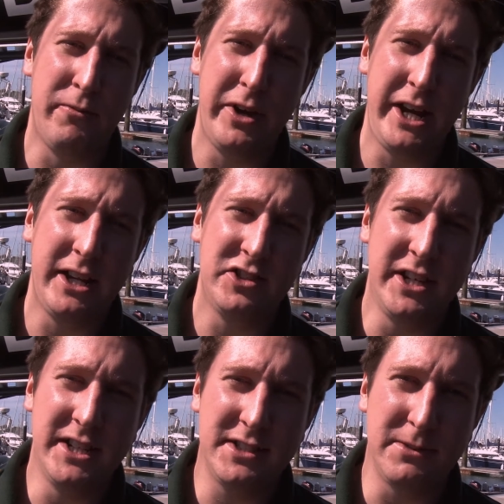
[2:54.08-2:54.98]
and
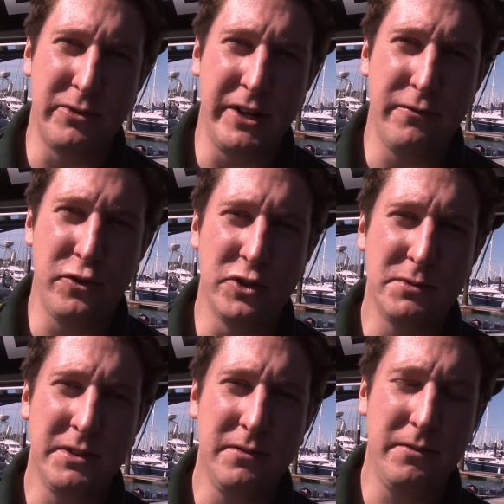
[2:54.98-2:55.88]
re-engineer some
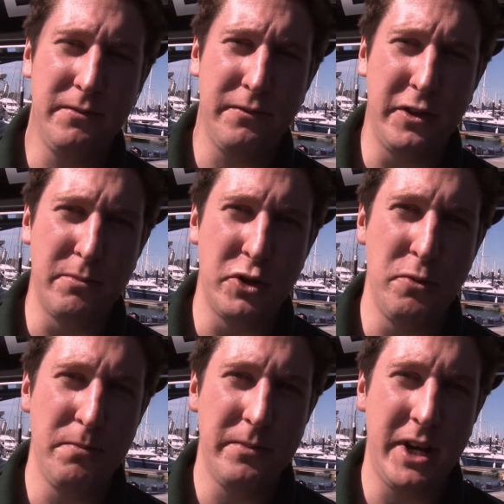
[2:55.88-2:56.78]
reinforcement for the
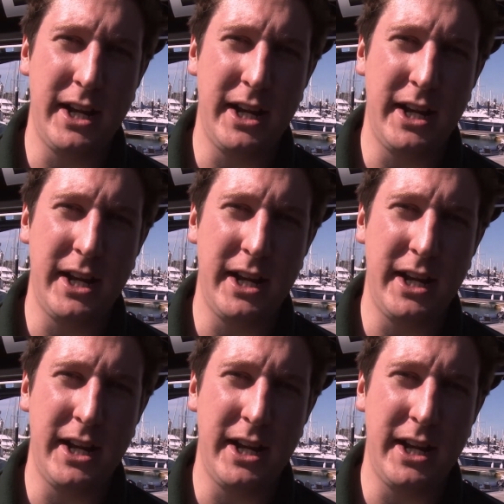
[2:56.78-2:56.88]
boom,